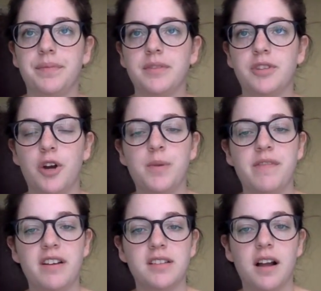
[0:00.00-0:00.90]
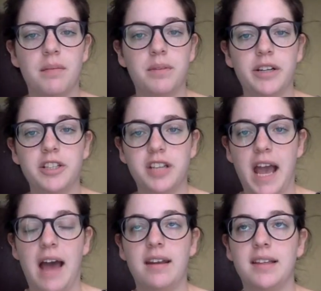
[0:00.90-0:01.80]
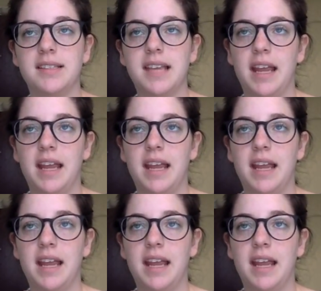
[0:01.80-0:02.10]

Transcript: So Professor Umbridge, Katniss,